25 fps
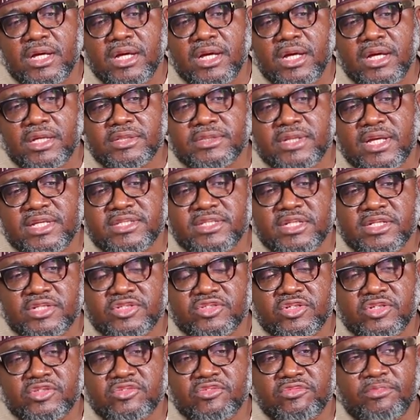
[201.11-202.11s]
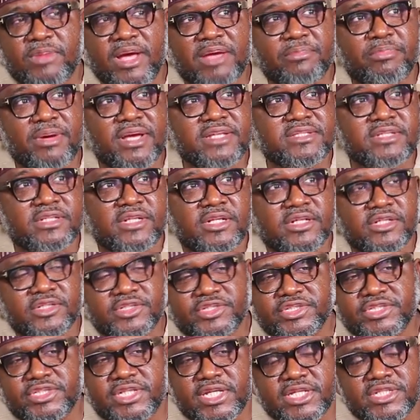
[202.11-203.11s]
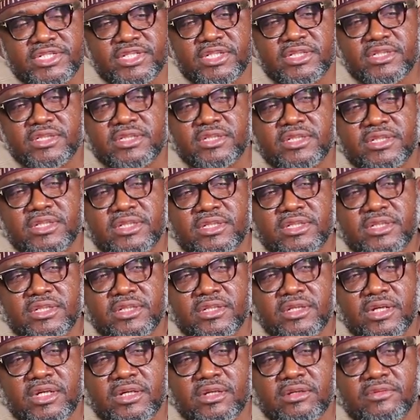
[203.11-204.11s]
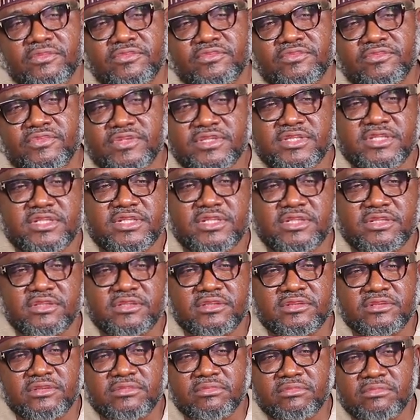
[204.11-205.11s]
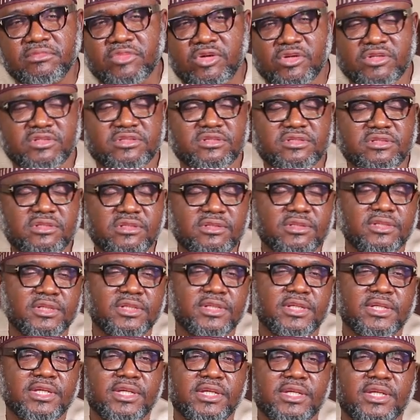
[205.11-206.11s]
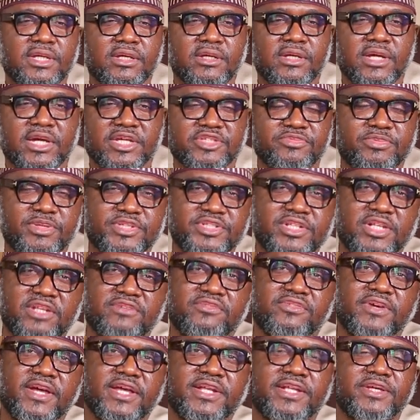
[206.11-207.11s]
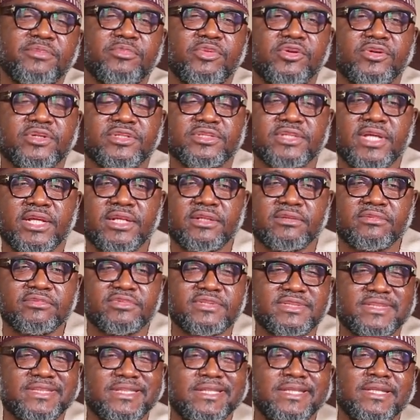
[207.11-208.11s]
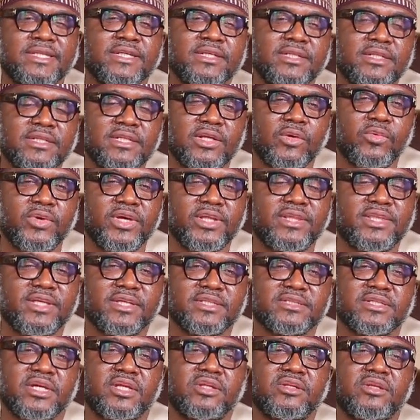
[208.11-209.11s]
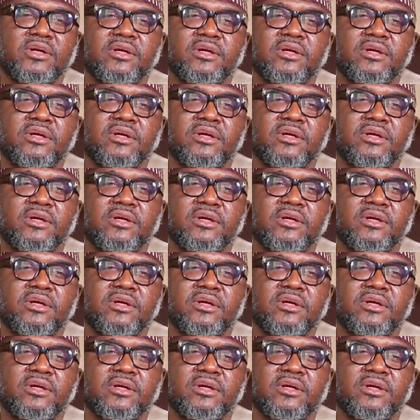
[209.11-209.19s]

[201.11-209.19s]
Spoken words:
as a result of my personal irritation visiting mosques, especially Friday mosques, and seeing the way things are